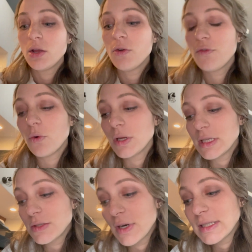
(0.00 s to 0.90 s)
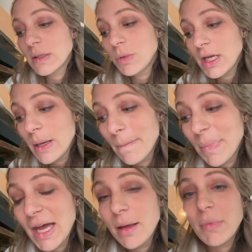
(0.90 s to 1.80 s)
for this recipe,
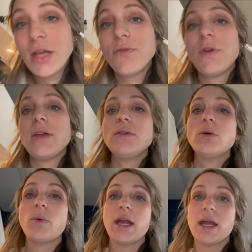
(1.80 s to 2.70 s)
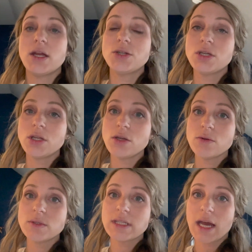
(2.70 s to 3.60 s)
but my favorite way to
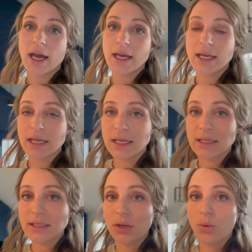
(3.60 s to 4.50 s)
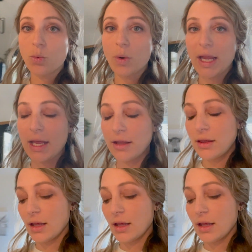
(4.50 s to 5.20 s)
use that is with